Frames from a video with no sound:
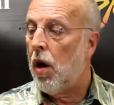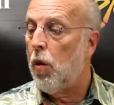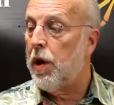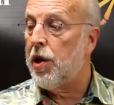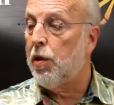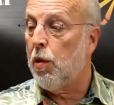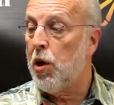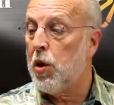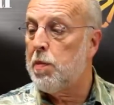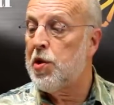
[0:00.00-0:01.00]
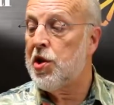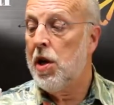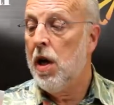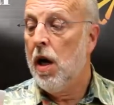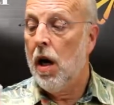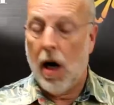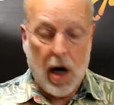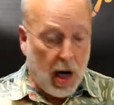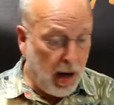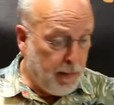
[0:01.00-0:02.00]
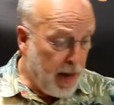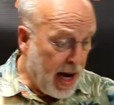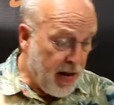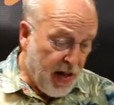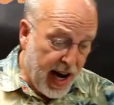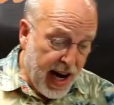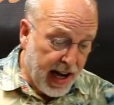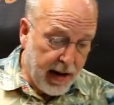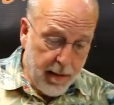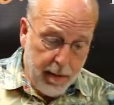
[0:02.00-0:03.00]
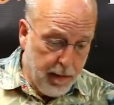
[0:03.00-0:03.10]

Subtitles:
with groups. And then,